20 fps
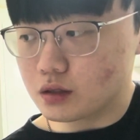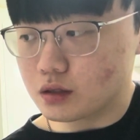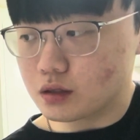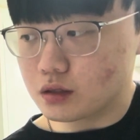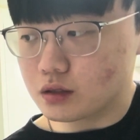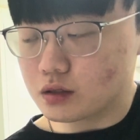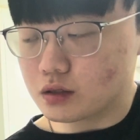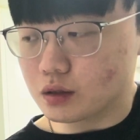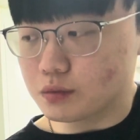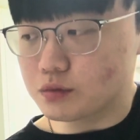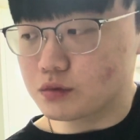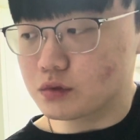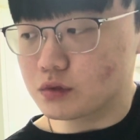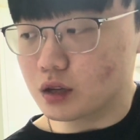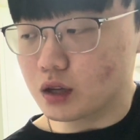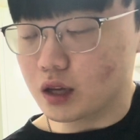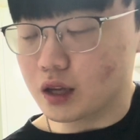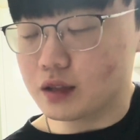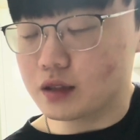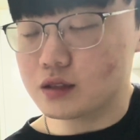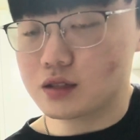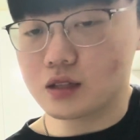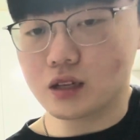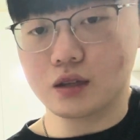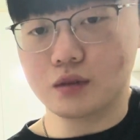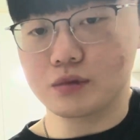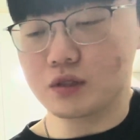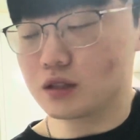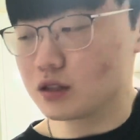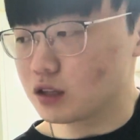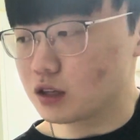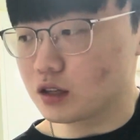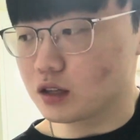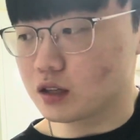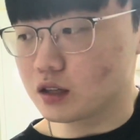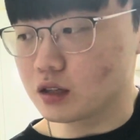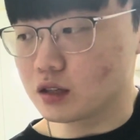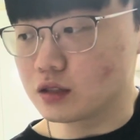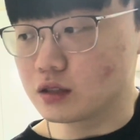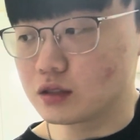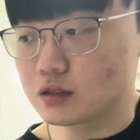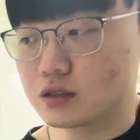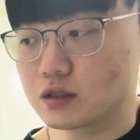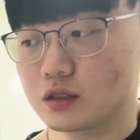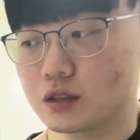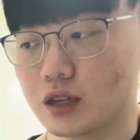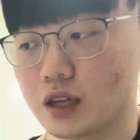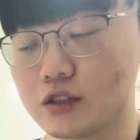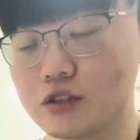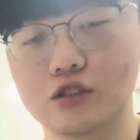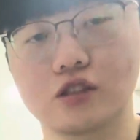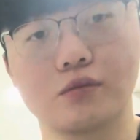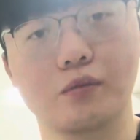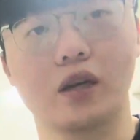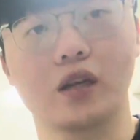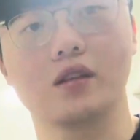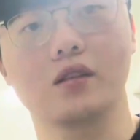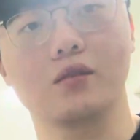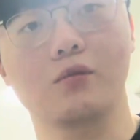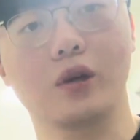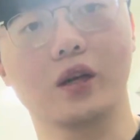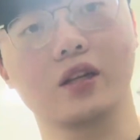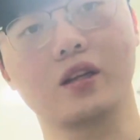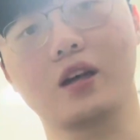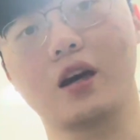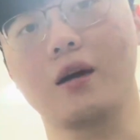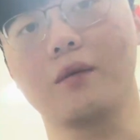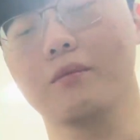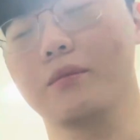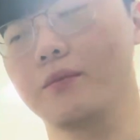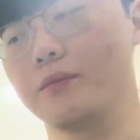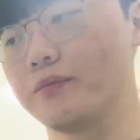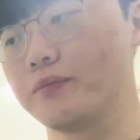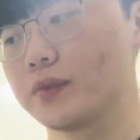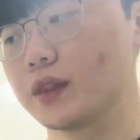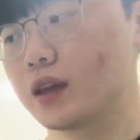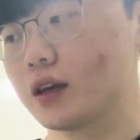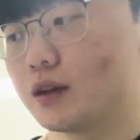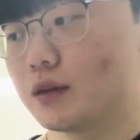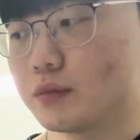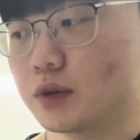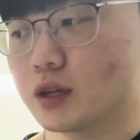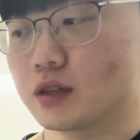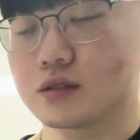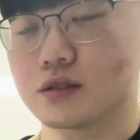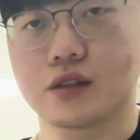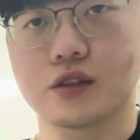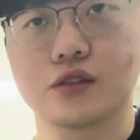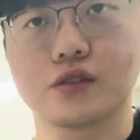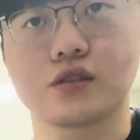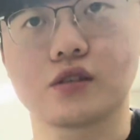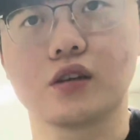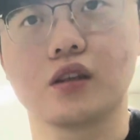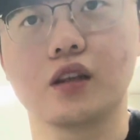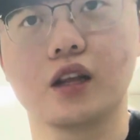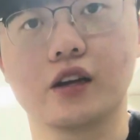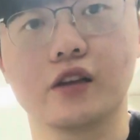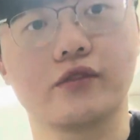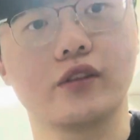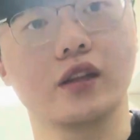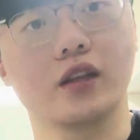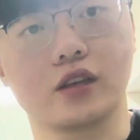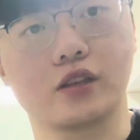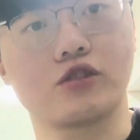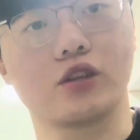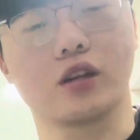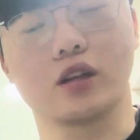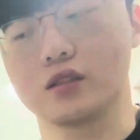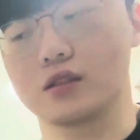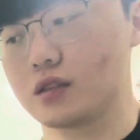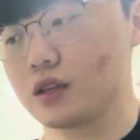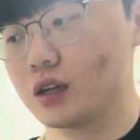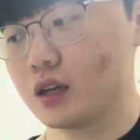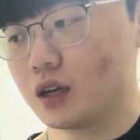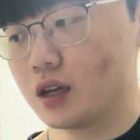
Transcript: silicon's energy band went up because there's a lot of electrons,